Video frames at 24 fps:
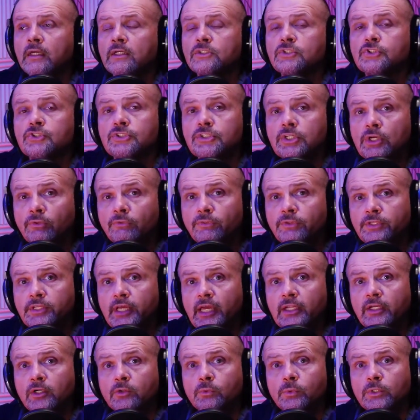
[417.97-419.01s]
steal the
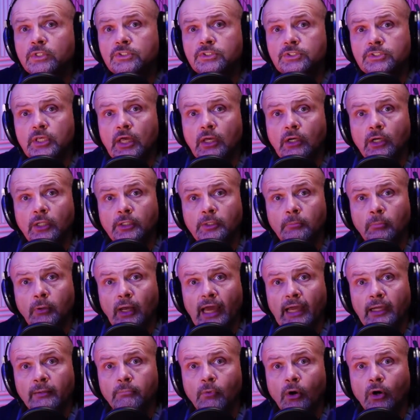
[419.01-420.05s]
data, resell on the
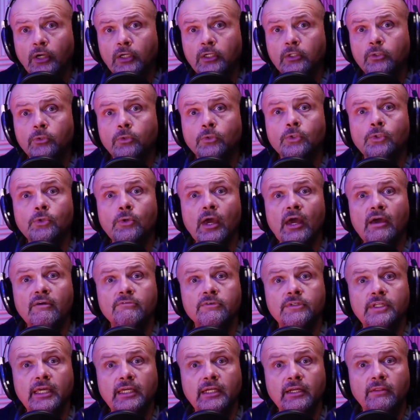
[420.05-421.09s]
black market, or do you
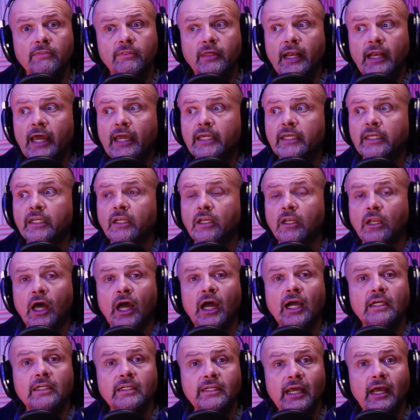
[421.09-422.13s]
have data I can
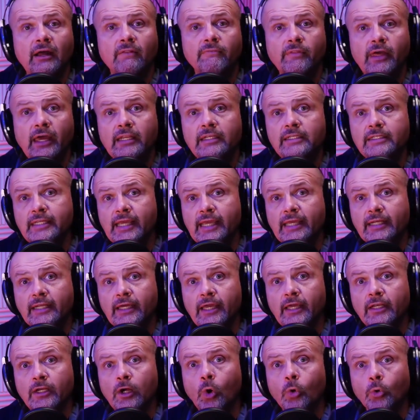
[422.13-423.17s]
lock down that data
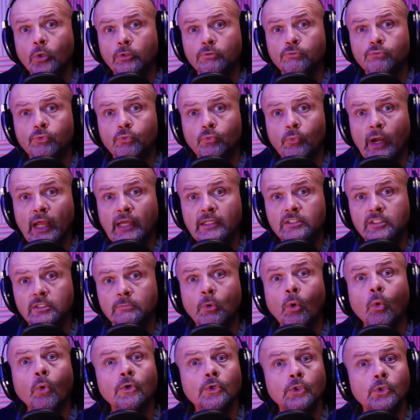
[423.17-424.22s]
and hold it for
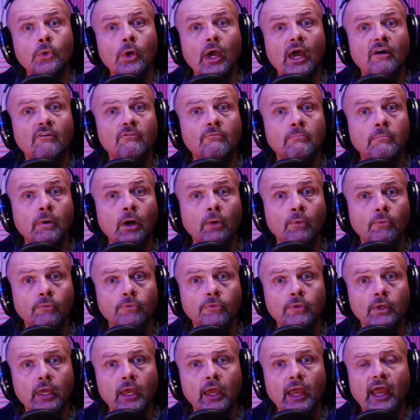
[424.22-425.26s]
ransom, or do you have both?
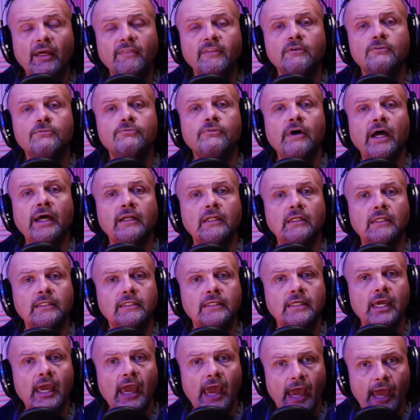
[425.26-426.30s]
And then finally,
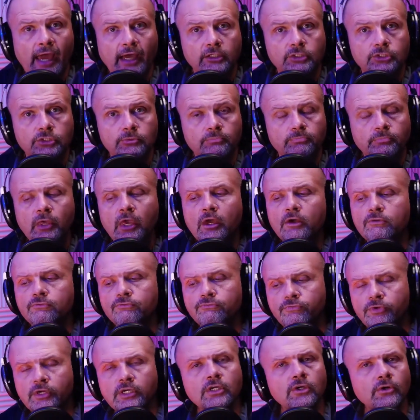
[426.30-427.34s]
cash.
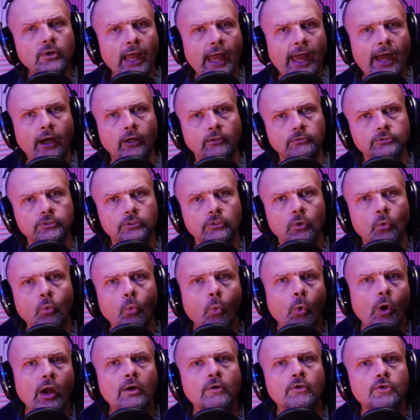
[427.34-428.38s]
Figure out
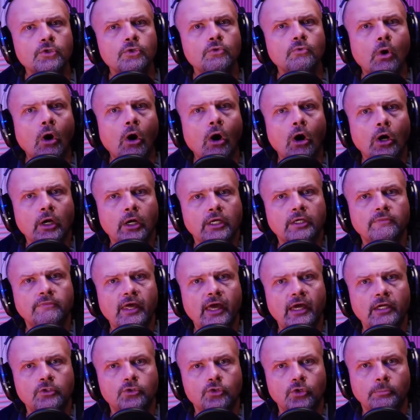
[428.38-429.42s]
where you are in
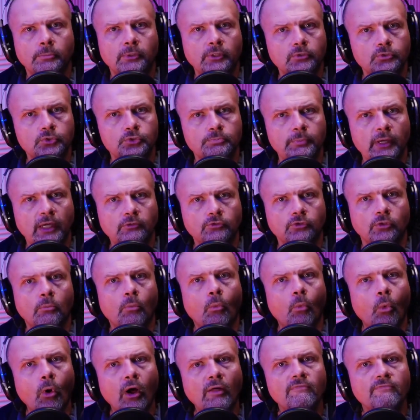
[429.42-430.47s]
that criminal spectrum,
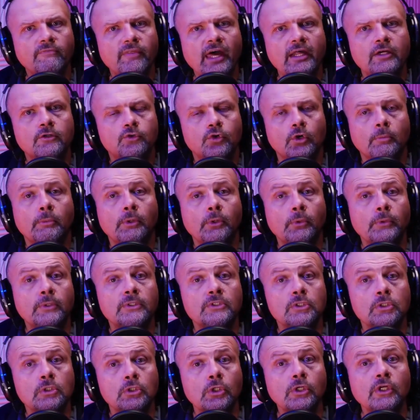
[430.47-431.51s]
what that criminal
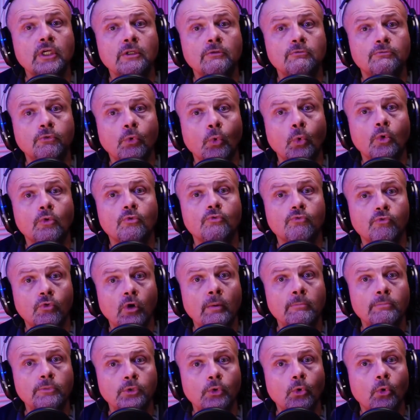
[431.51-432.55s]
is looking for
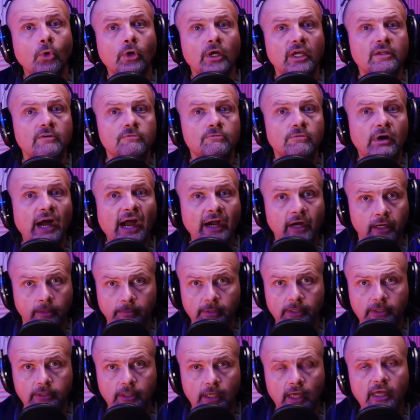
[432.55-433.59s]
from your
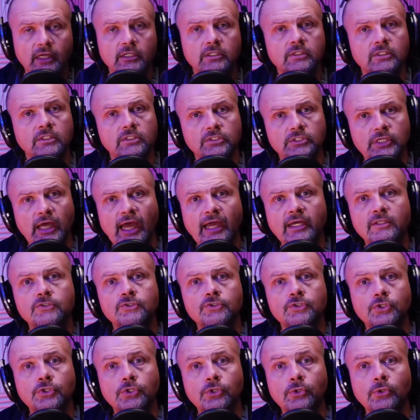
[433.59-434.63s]
environment. Design
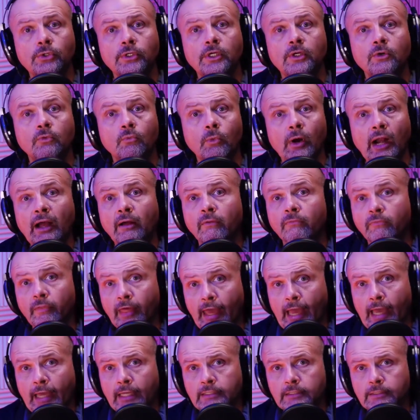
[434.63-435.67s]
security around that.